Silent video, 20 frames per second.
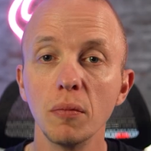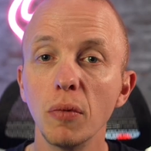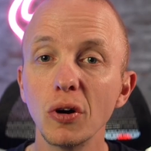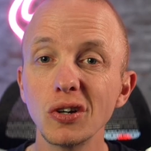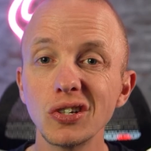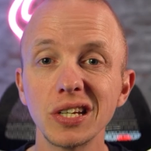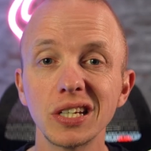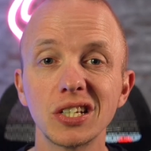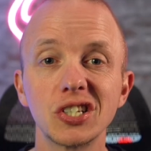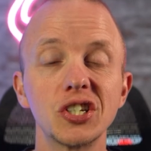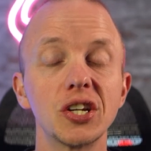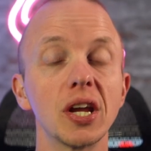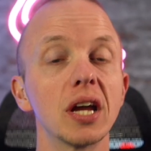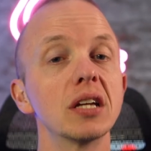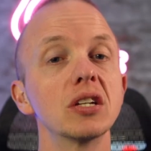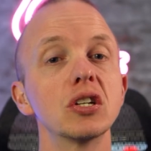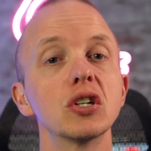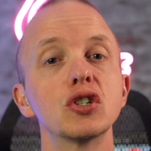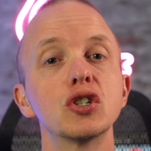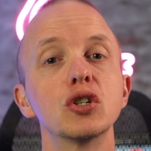Most
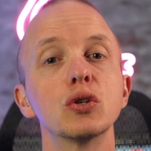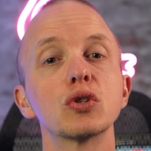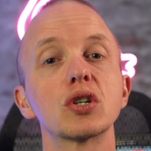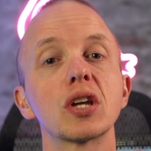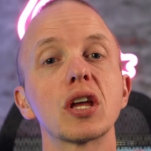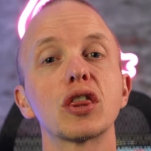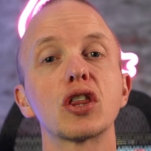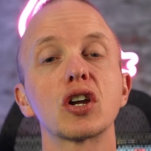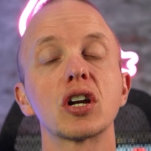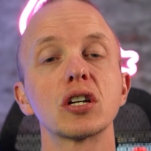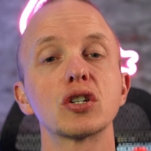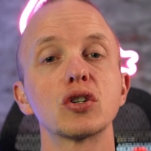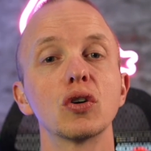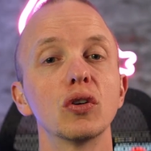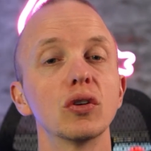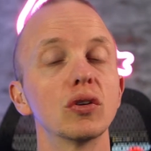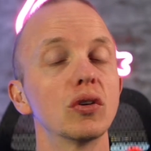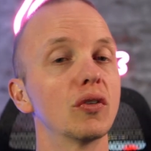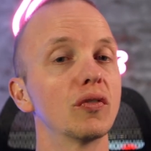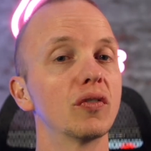exchanges use a
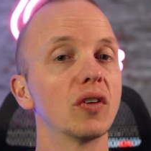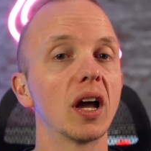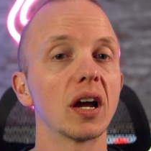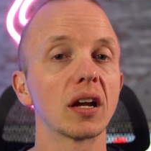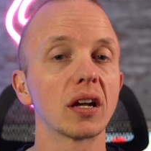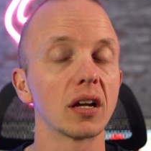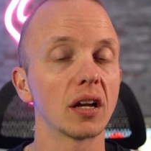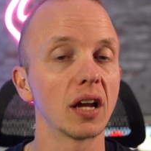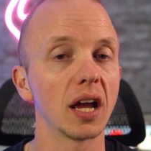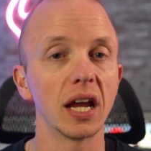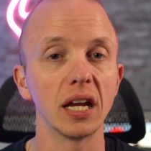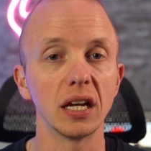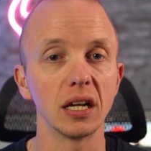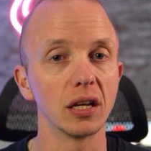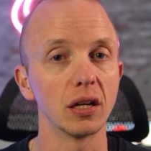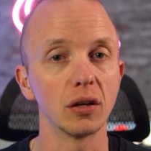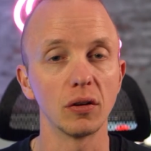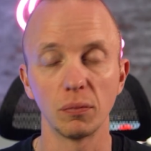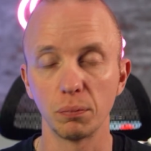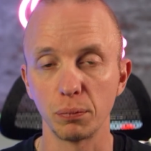threshold of like
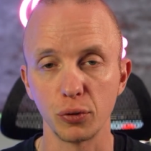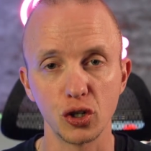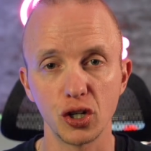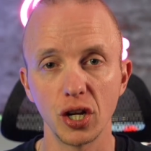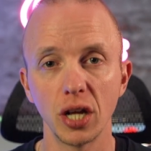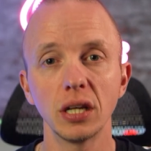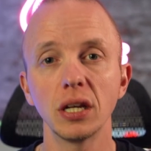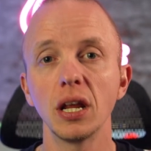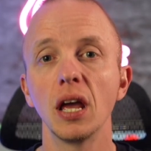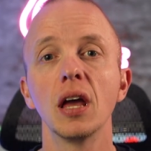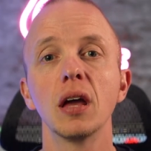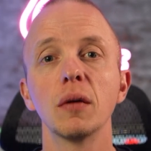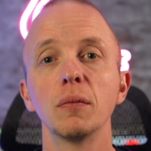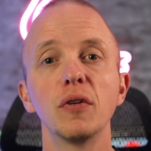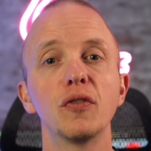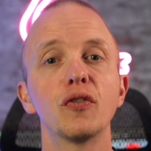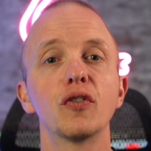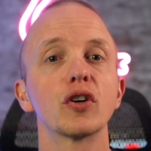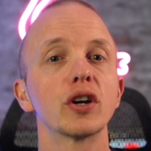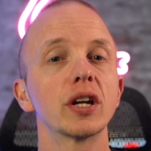80%
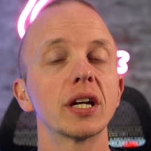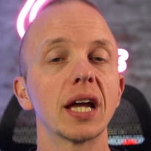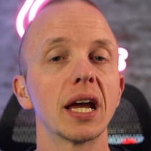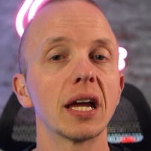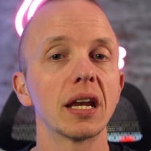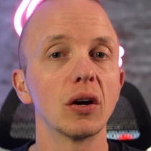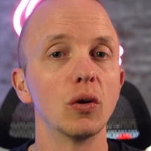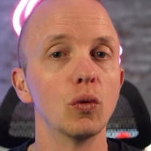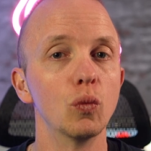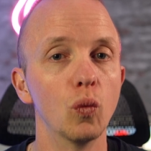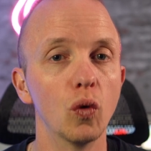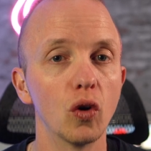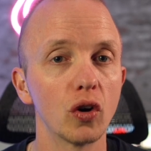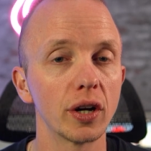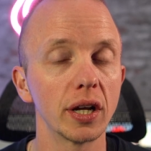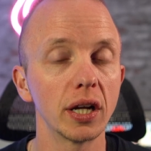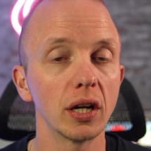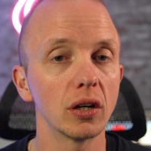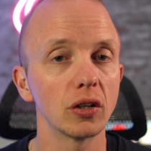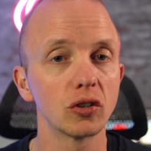before you get a
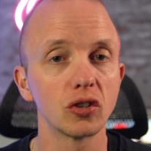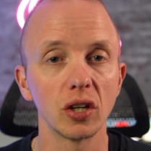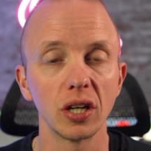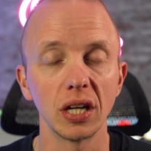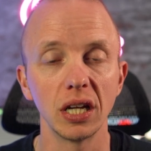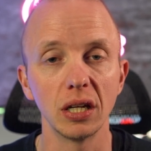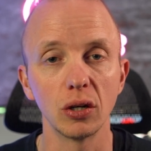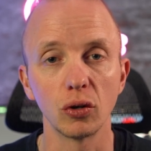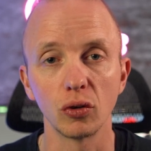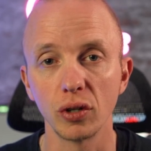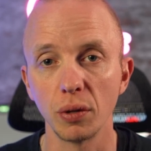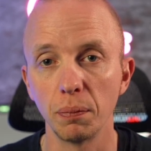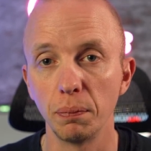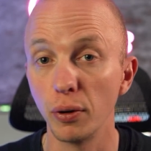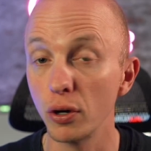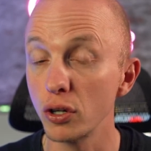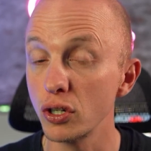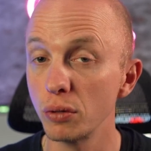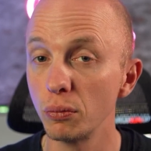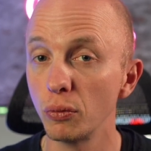warning to either
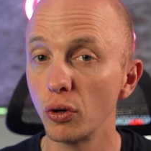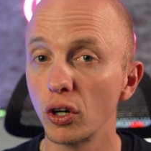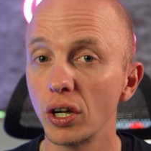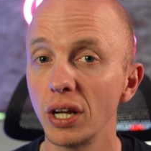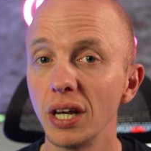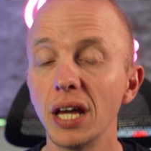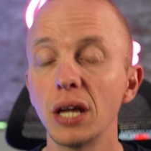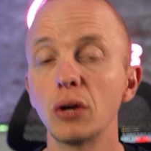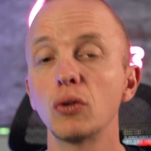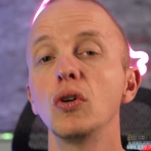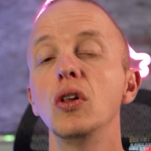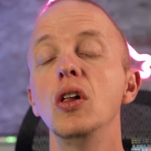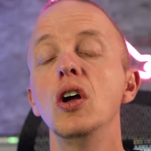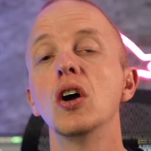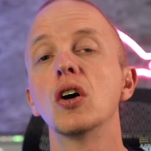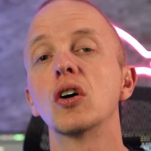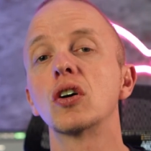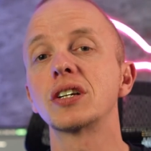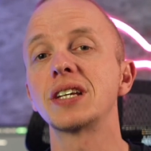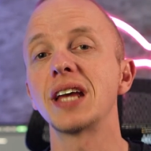deposit more collateral
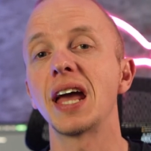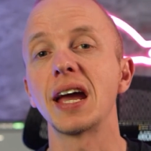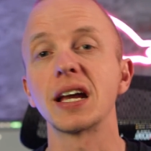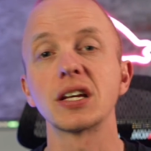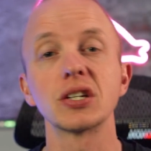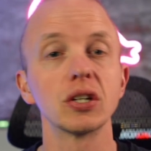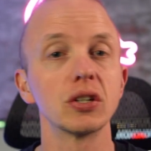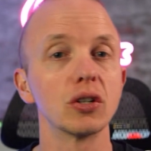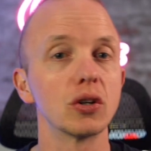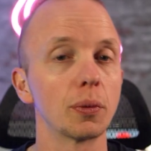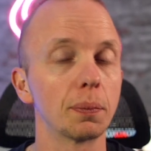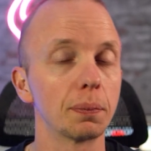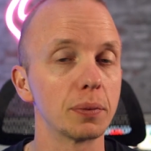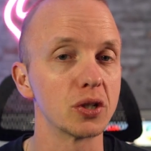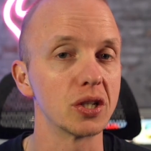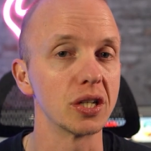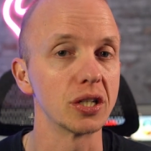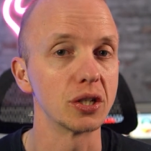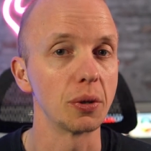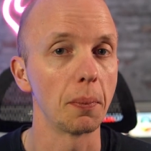or to exit your
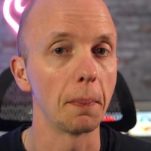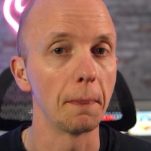position